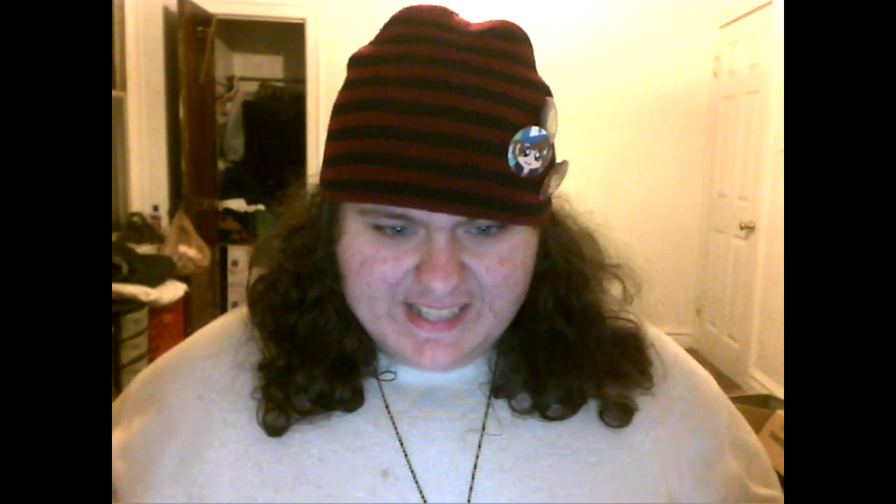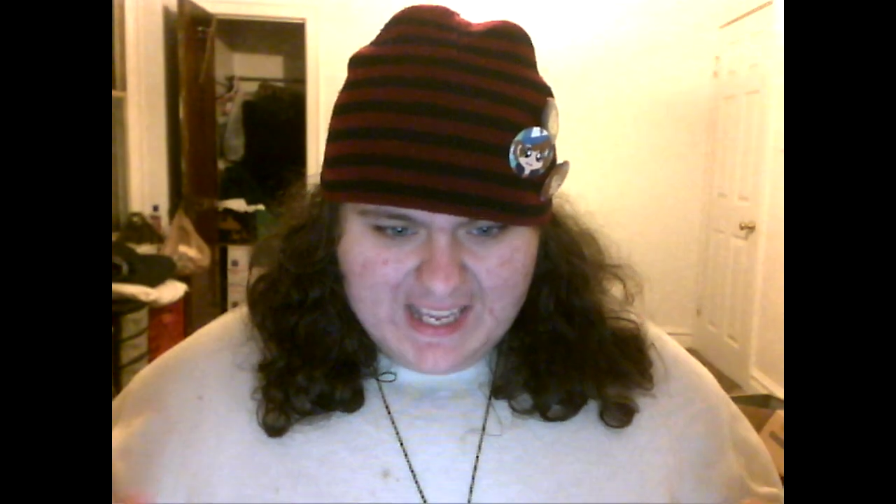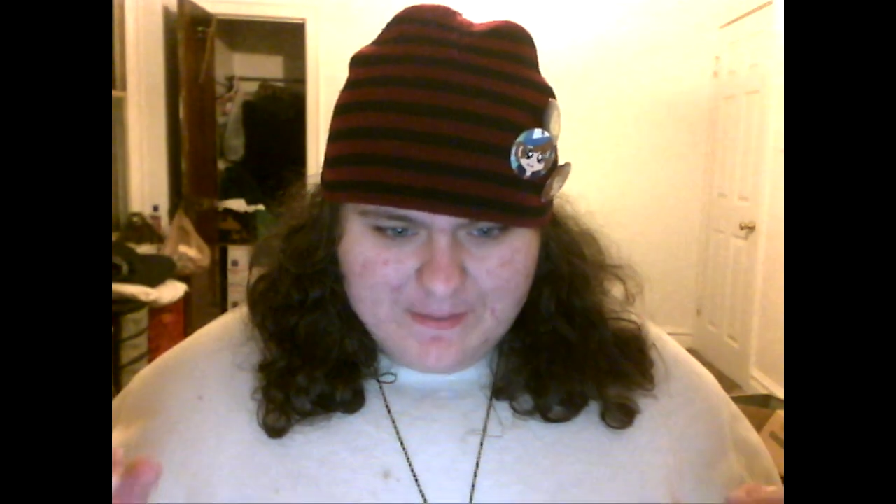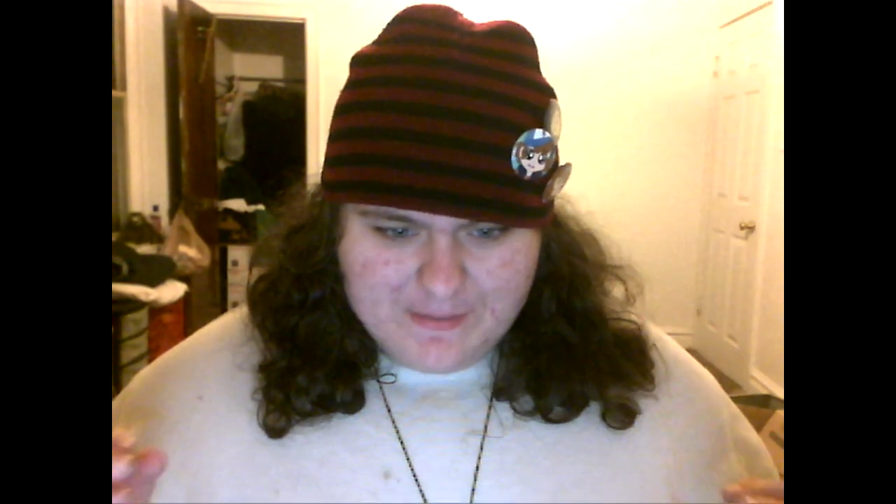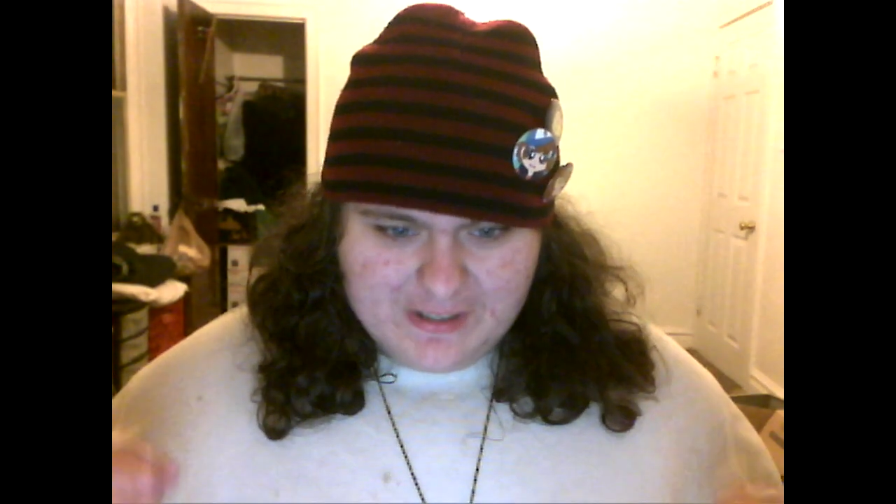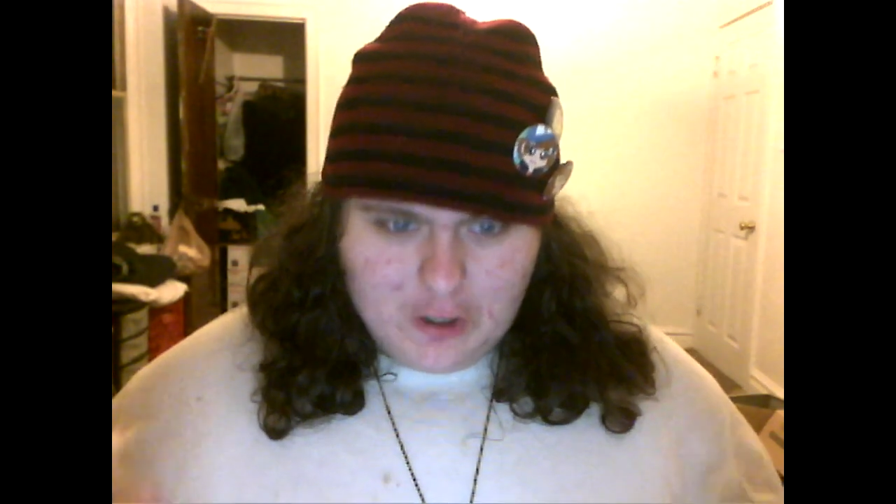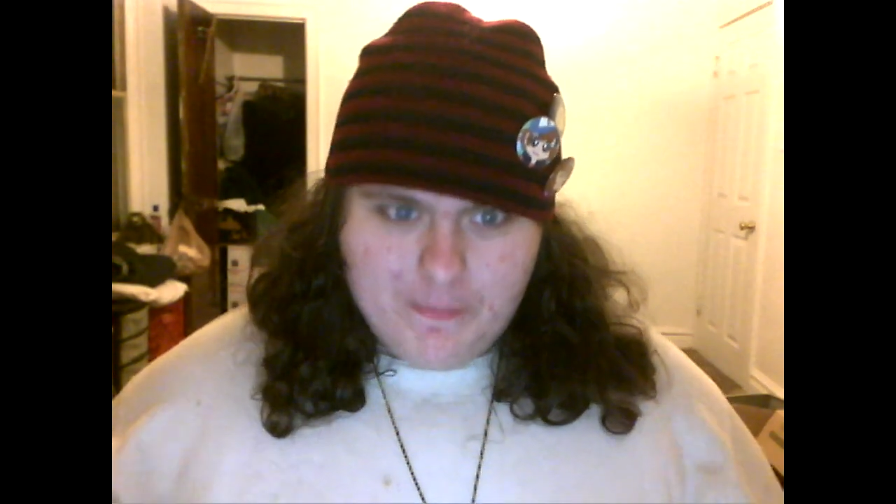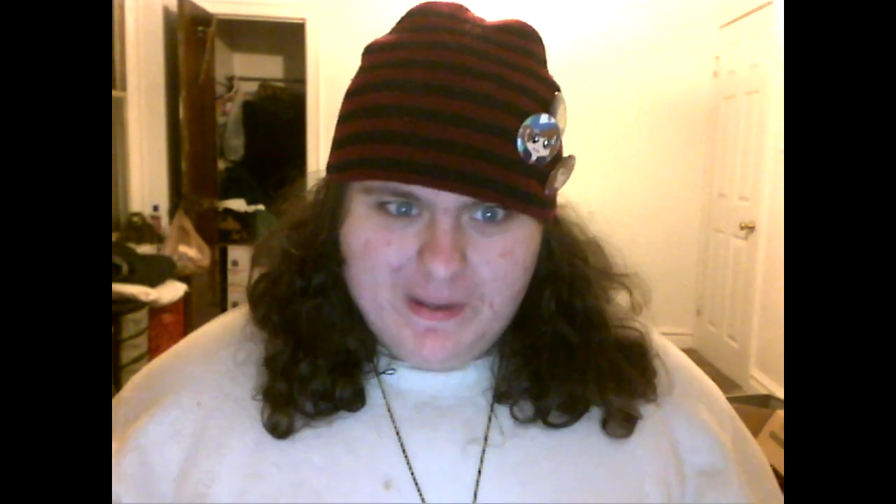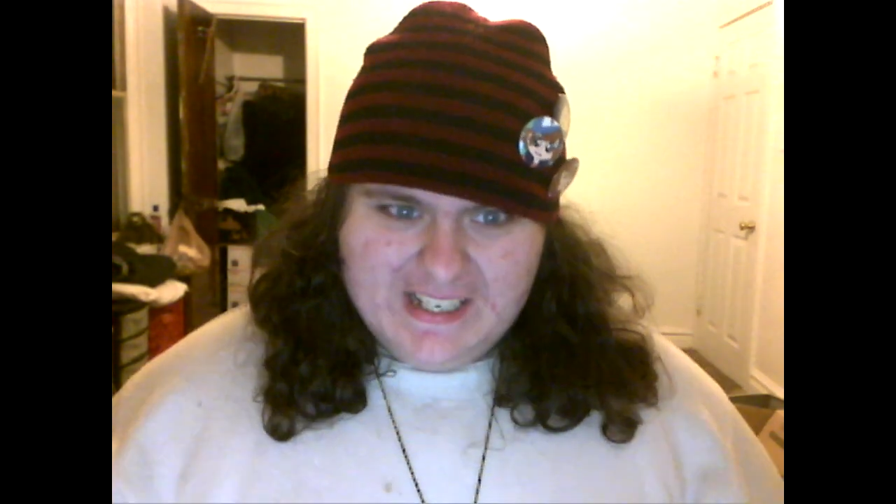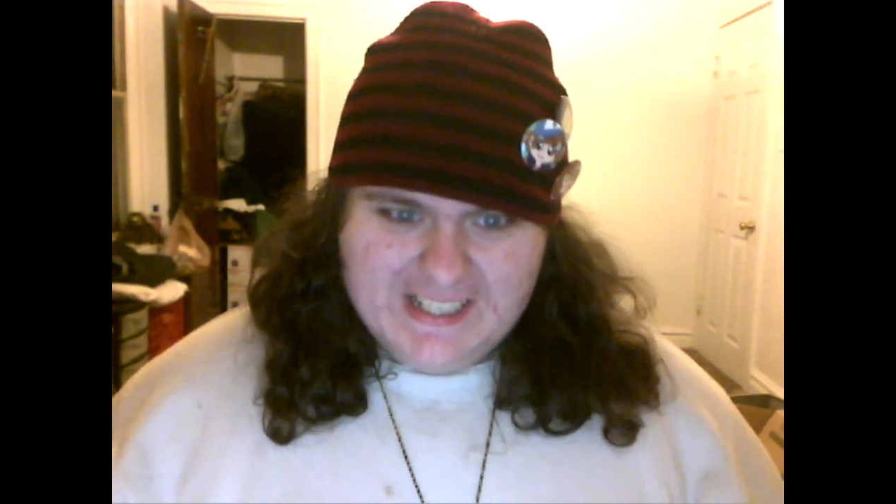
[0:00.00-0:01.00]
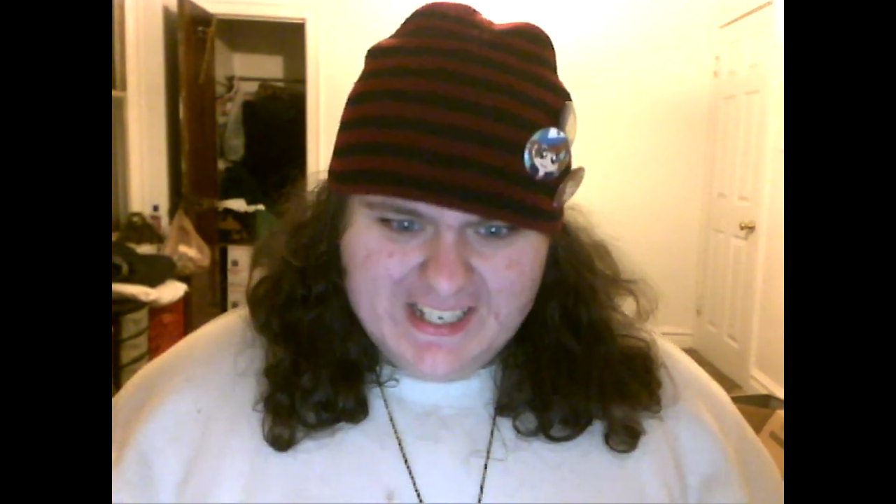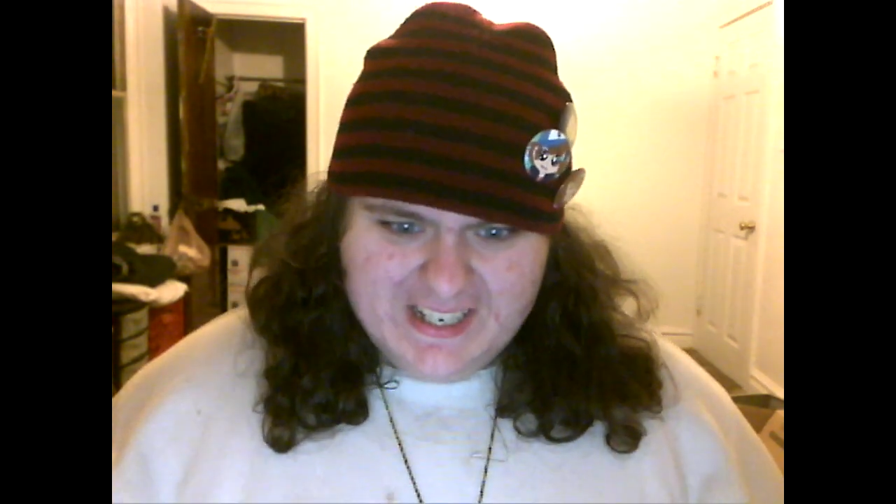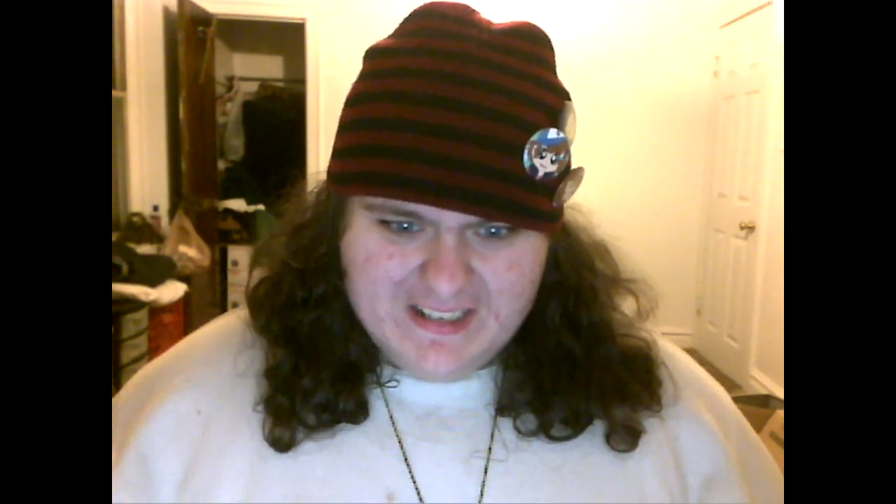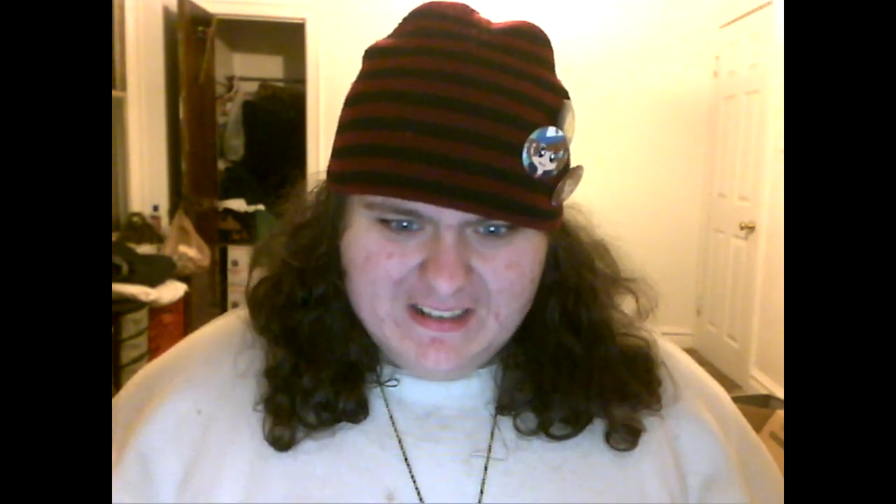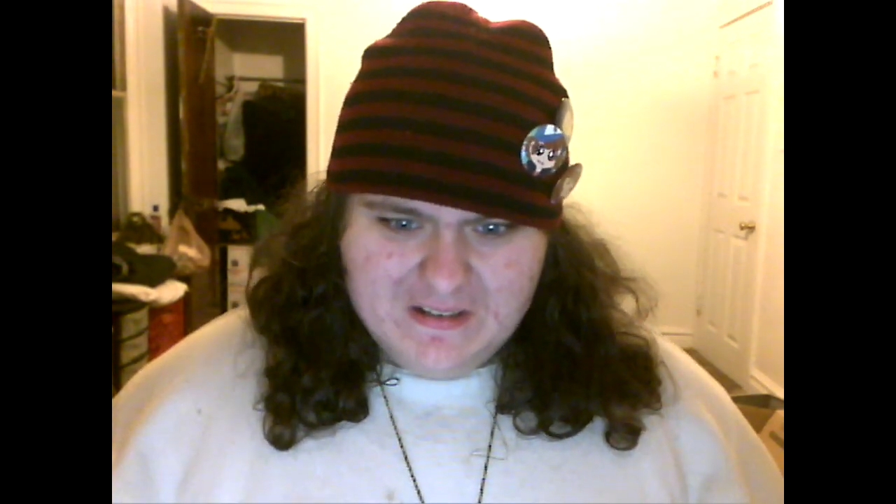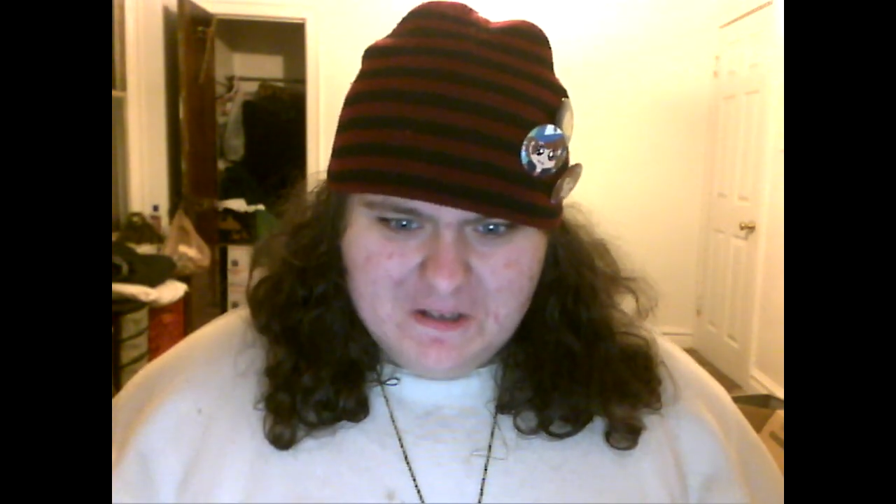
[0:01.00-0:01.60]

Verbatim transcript: game is an RPG,